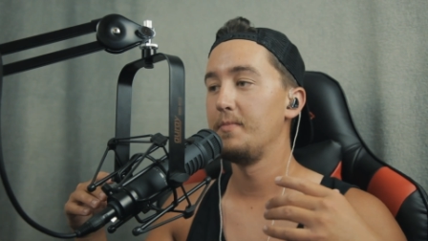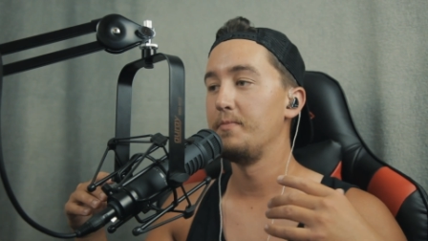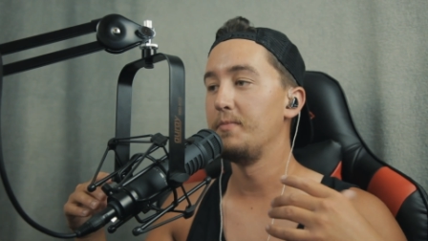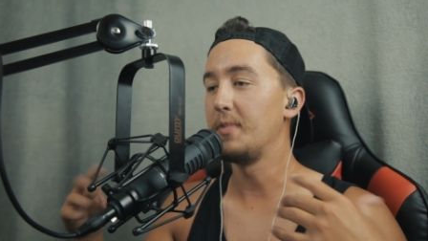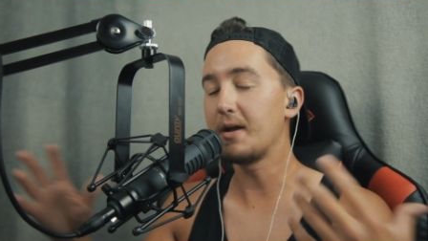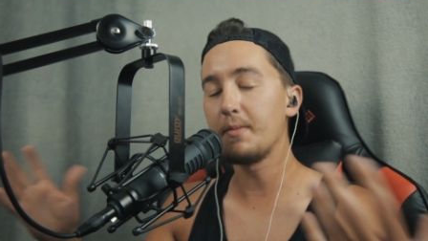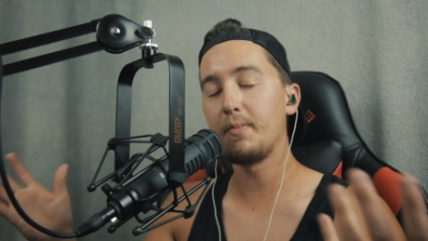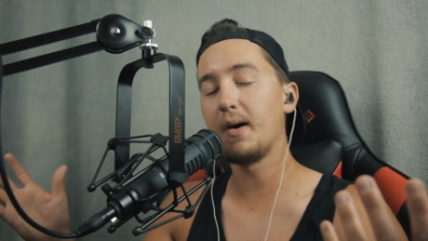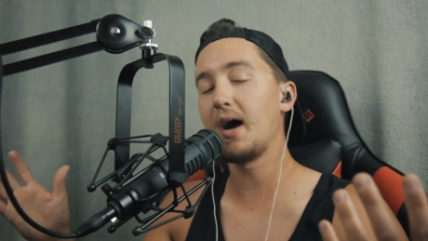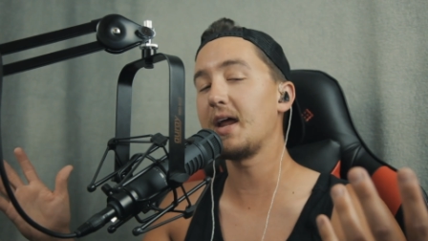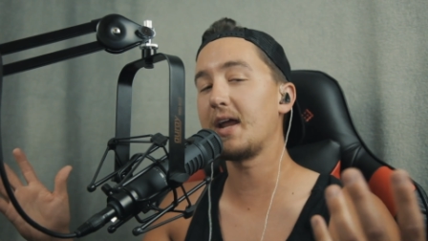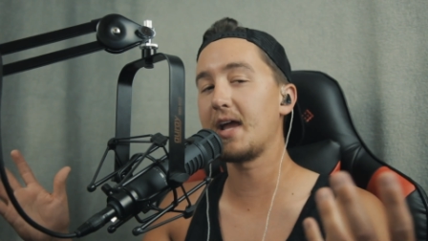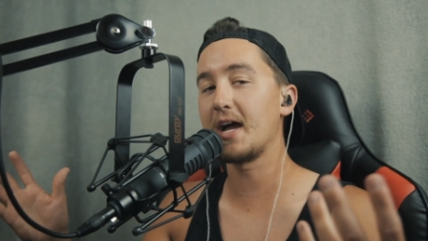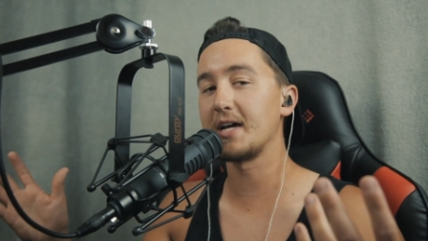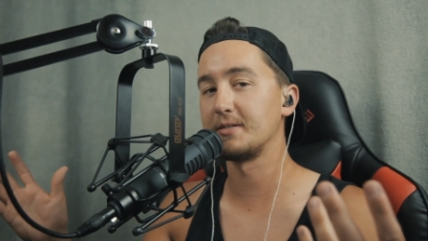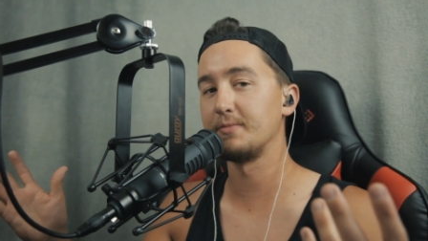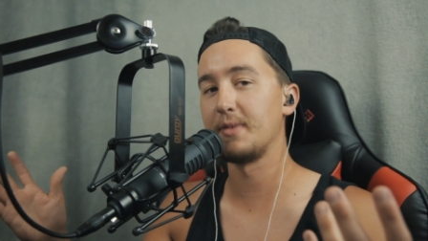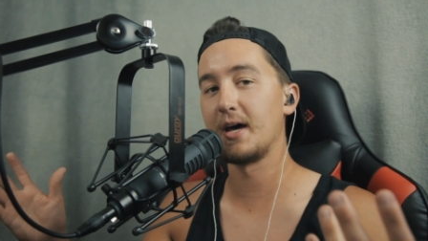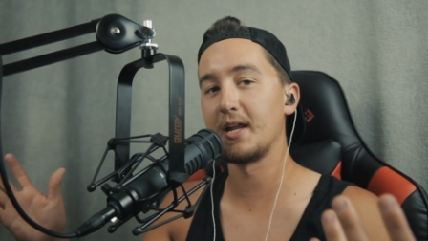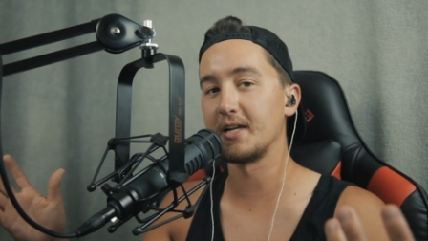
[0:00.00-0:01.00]
make a
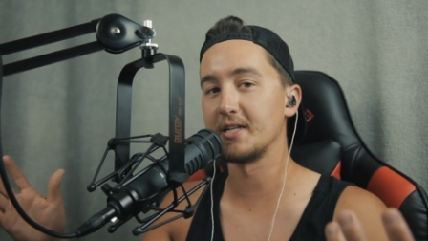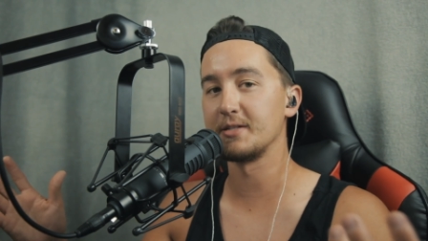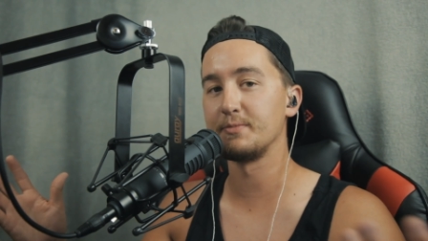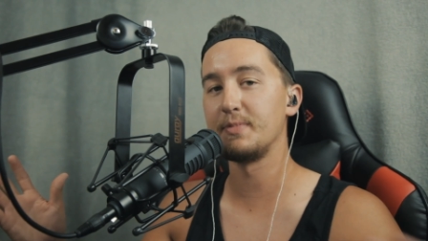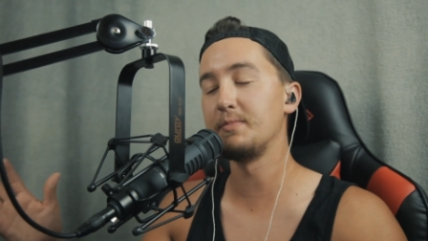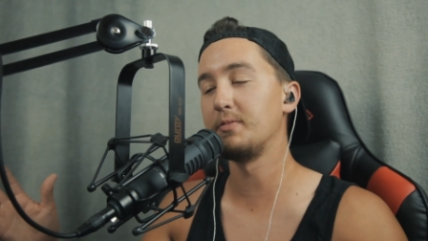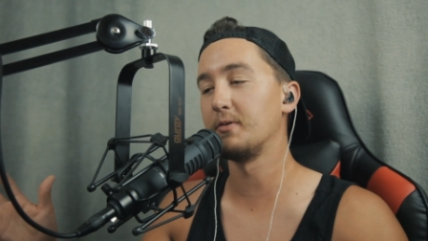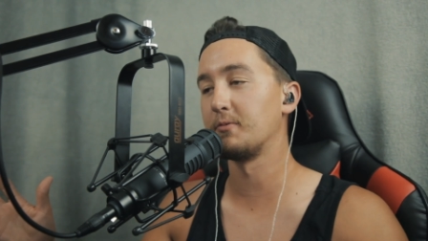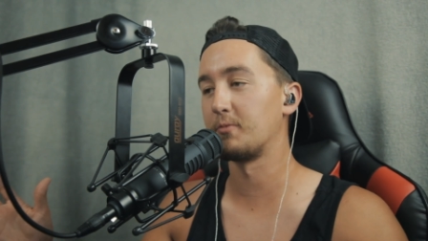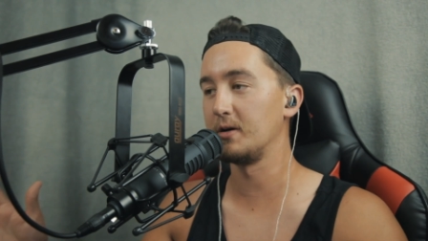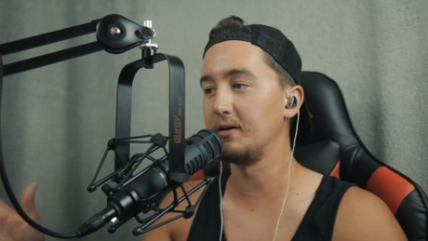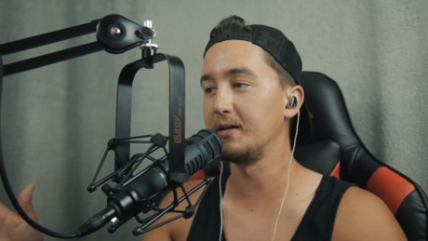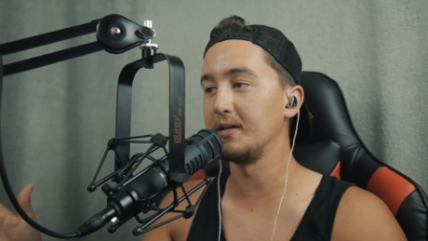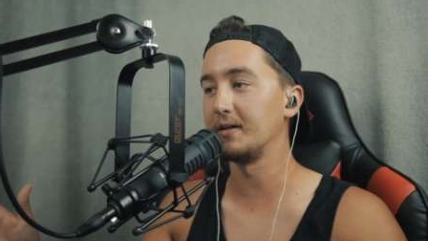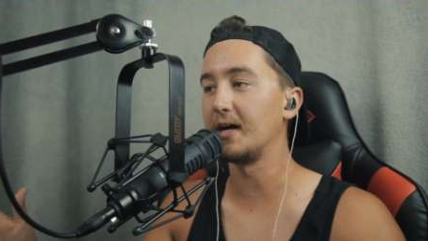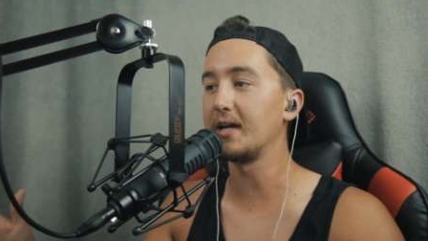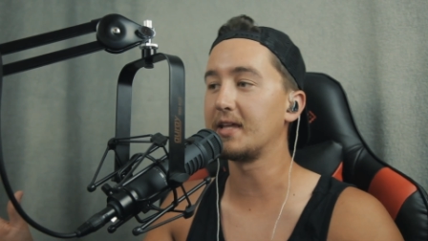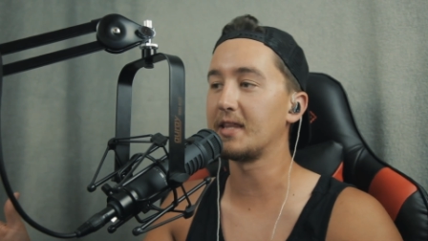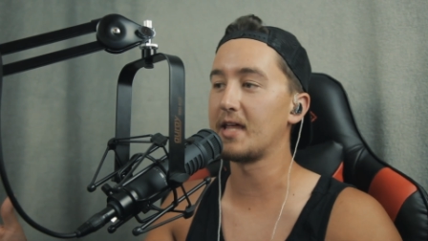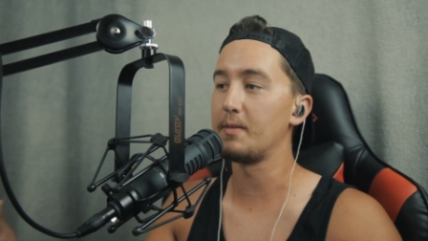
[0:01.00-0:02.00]
podcast about it because people really
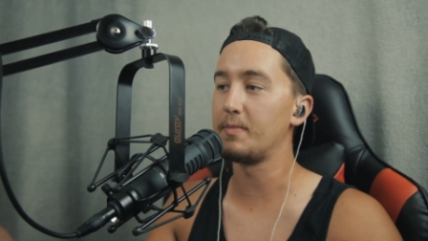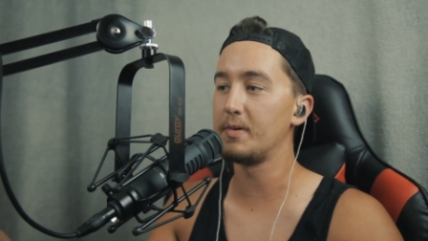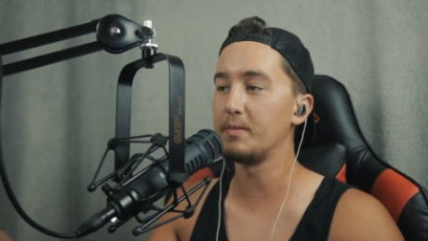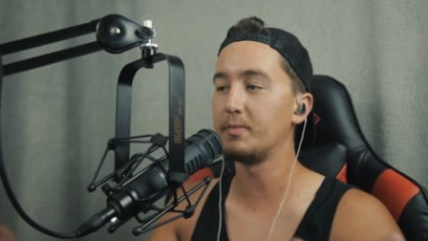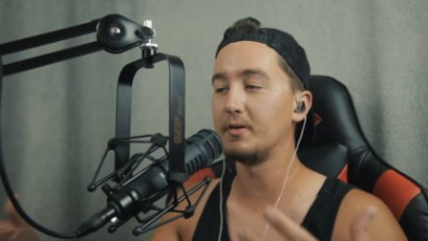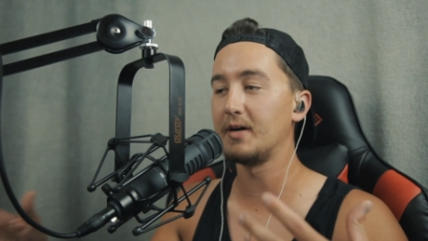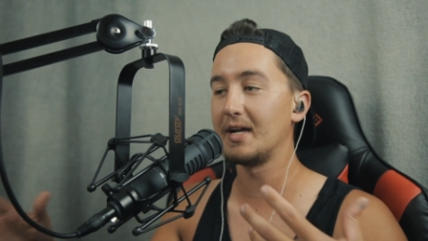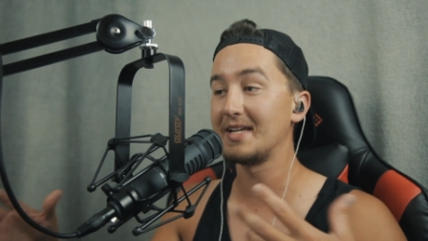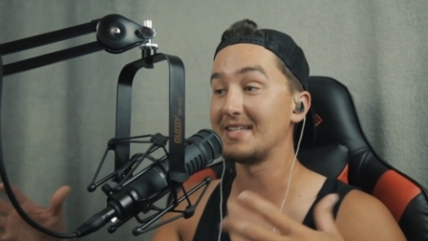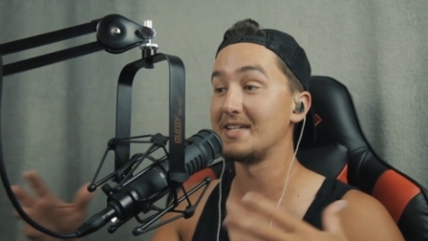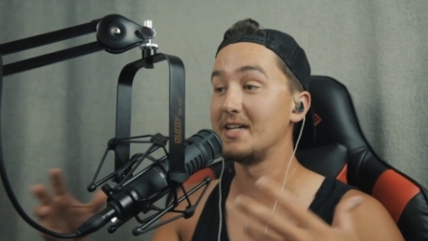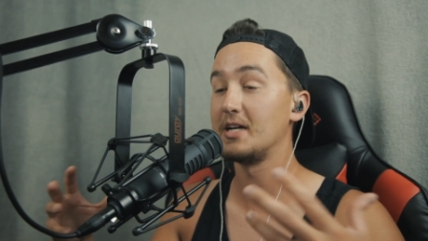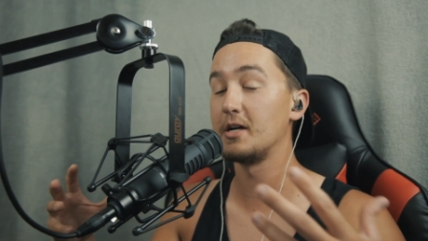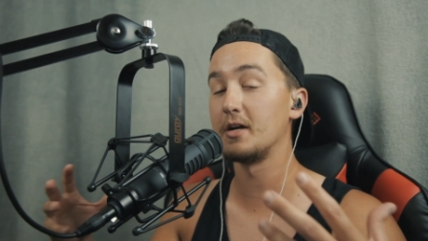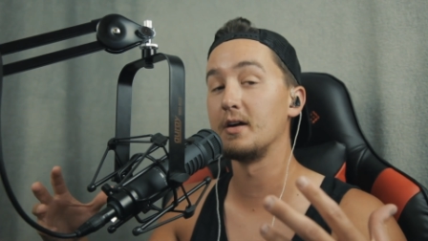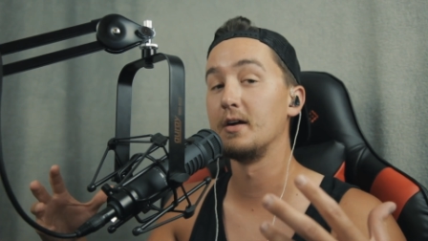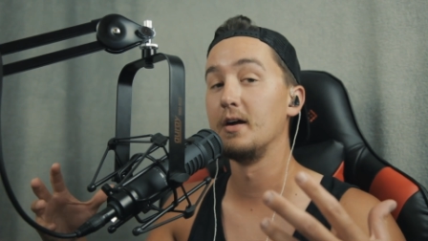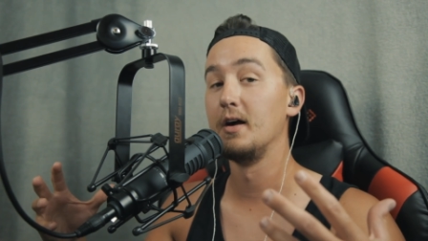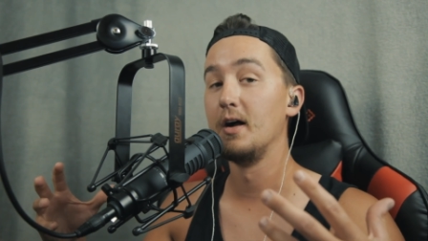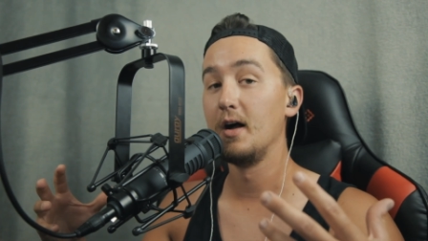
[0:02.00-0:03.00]
like that. People like to
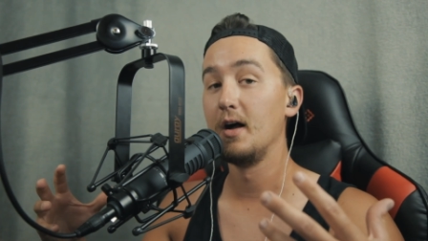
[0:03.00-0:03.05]
hear